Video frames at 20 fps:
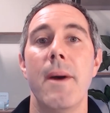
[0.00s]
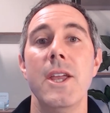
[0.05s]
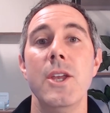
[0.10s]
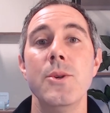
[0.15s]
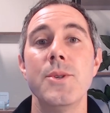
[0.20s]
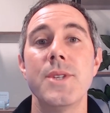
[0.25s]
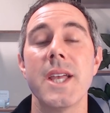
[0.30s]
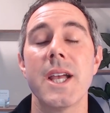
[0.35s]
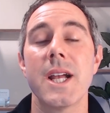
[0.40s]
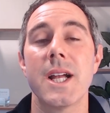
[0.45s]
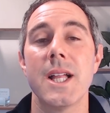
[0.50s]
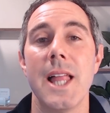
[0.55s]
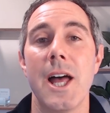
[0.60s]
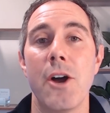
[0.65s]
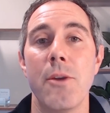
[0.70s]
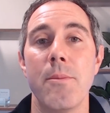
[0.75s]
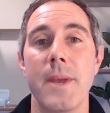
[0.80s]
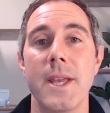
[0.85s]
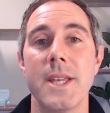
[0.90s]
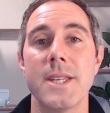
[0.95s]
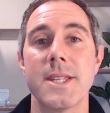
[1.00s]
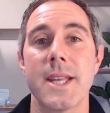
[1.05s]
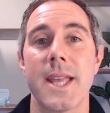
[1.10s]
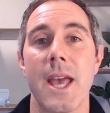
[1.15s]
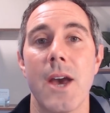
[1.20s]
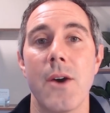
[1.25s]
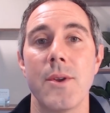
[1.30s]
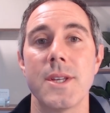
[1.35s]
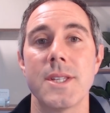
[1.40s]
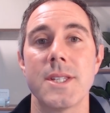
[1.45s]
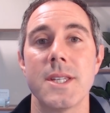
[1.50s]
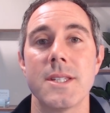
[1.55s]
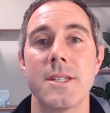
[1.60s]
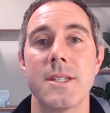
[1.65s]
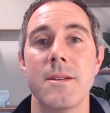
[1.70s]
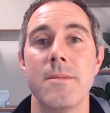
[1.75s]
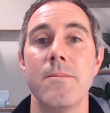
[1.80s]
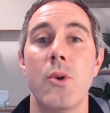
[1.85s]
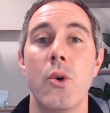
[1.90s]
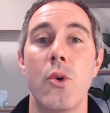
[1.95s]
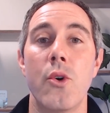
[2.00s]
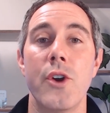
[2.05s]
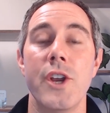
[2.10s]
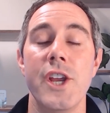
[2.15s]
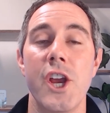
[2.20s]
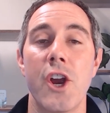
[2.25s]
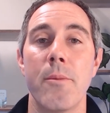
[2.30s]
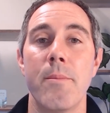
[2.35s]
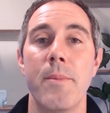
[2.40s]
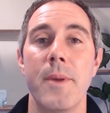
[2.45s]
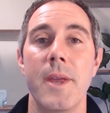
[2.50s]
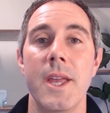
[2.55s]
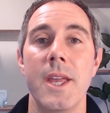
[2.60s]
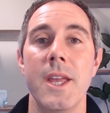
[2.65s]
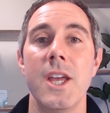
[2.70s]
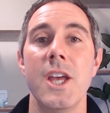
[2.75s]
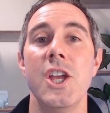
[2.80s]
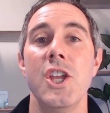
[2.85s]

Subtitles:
using a cloud-based accounting system or ERP,